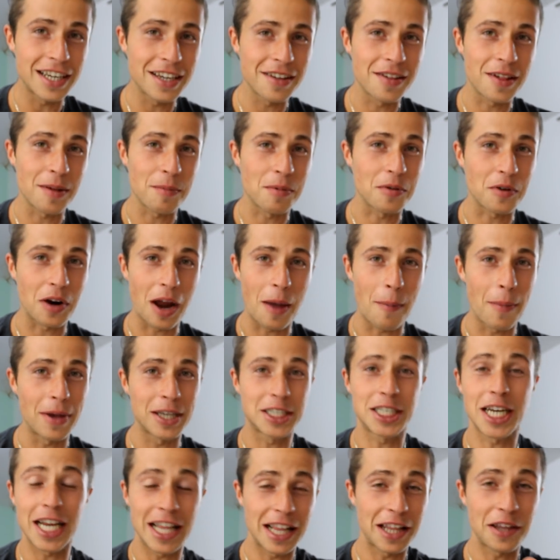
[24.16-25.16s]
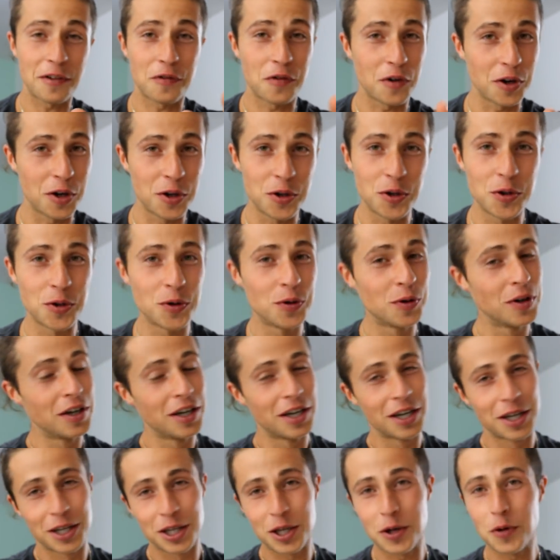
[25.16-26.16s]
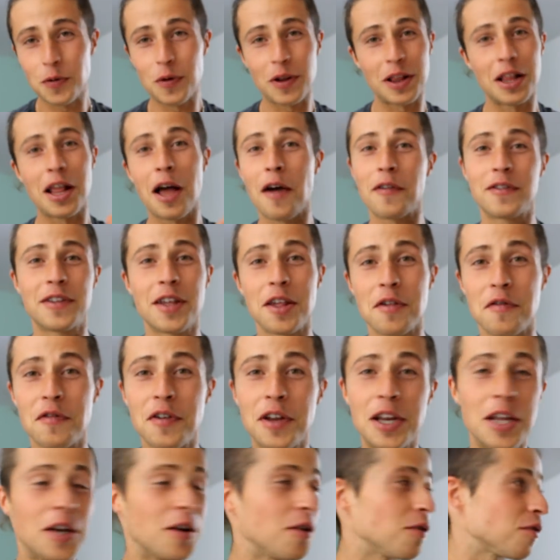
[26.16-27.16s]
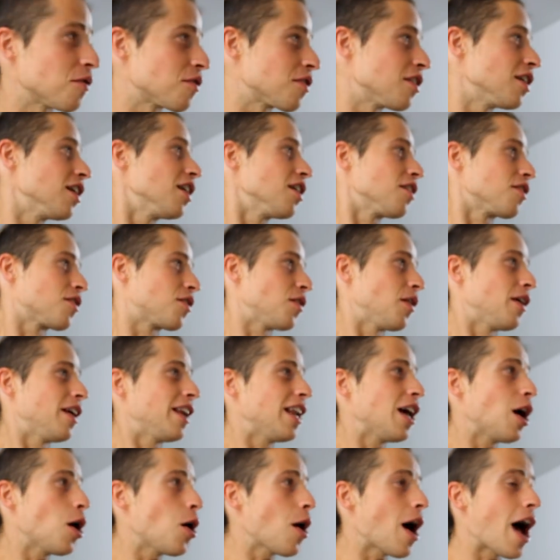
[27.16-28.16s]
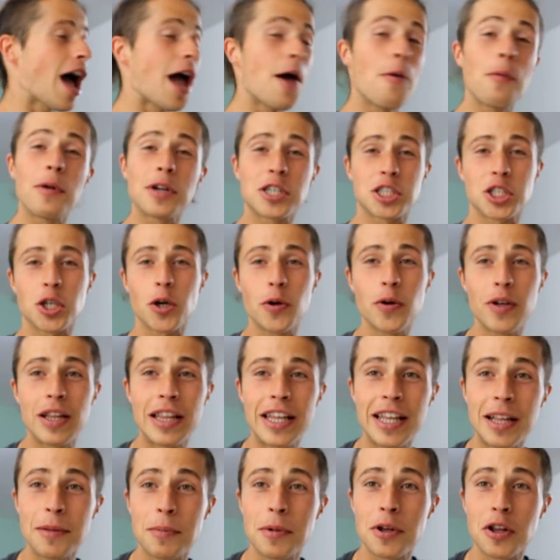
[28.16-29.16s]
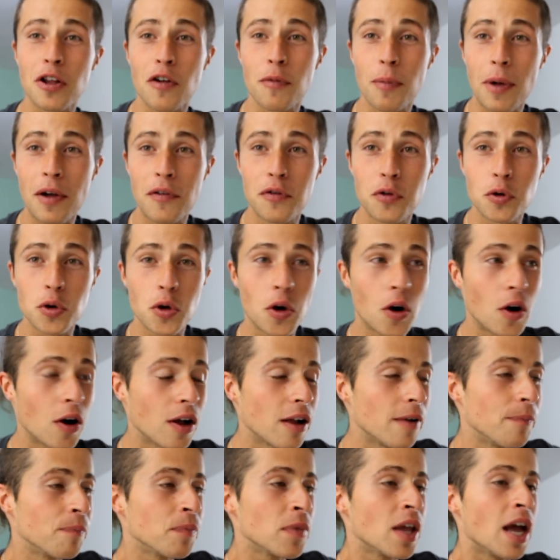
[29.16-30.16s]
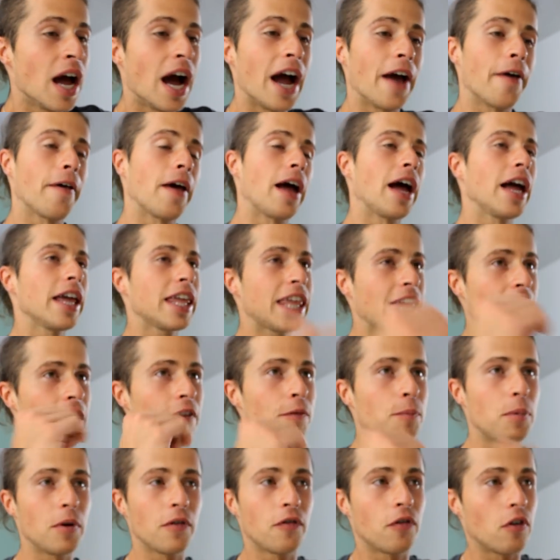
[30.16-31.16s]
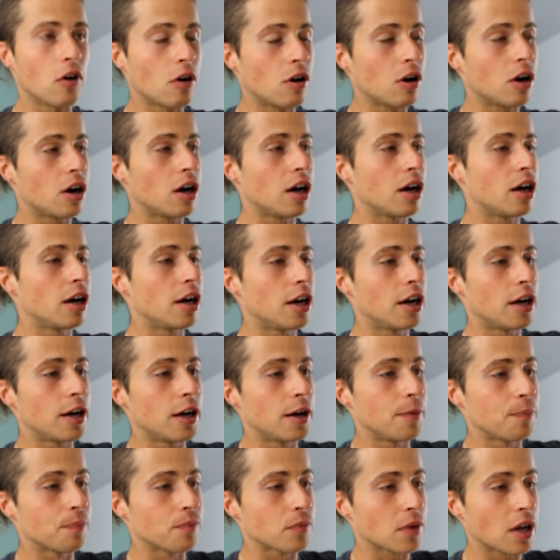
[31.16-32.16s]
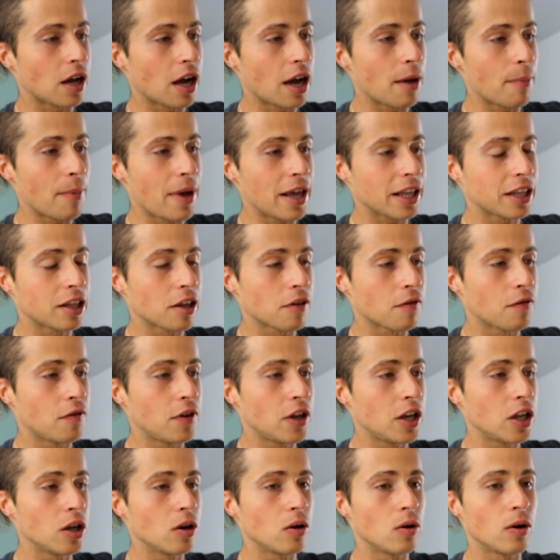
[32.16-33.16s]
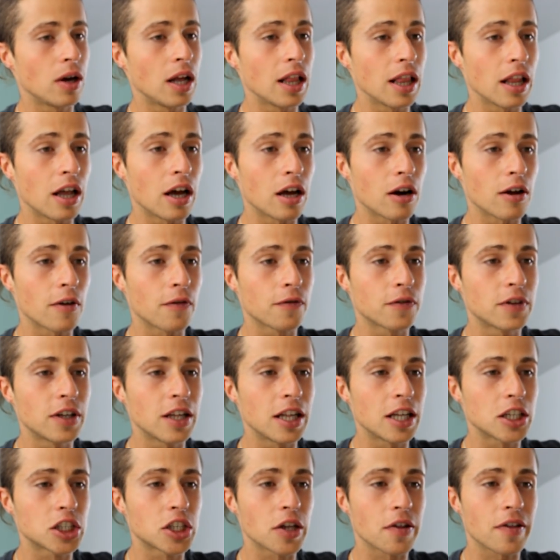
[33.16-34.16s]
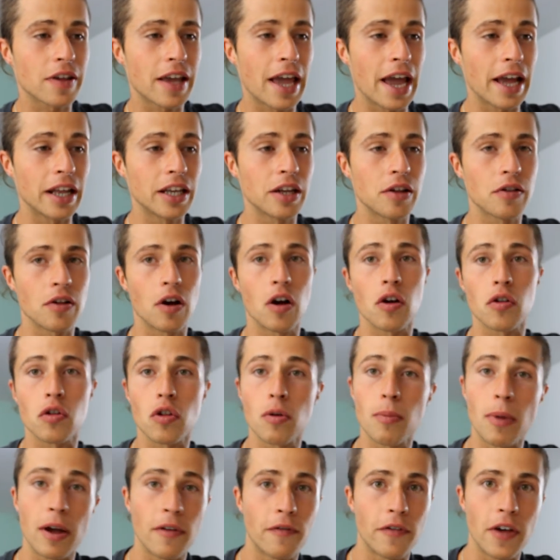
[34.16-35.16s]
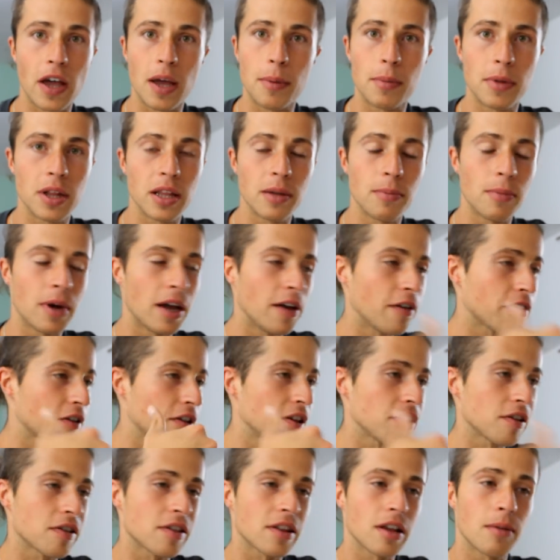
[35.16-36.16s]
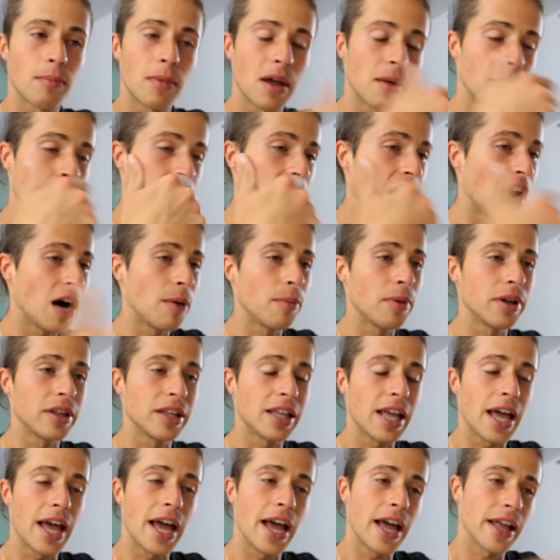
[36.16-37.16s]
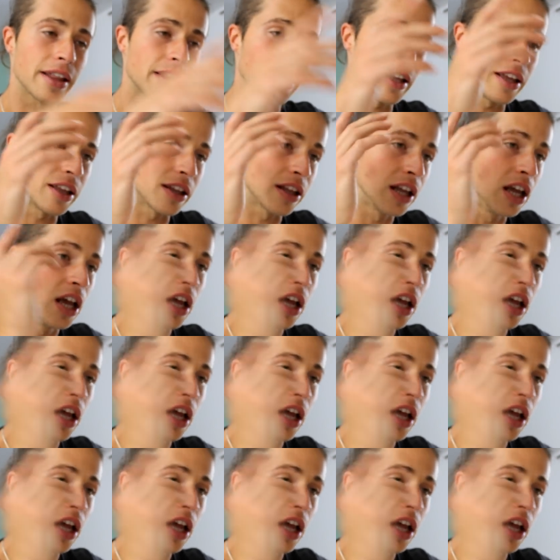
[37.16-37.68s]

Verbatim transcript: Subscribe my channel if you're new, you will love these videos. So now I will show you a little bit of my food haul. I gave before I make this video a lot of delicious candies, also my family, my sister, my mom and dad and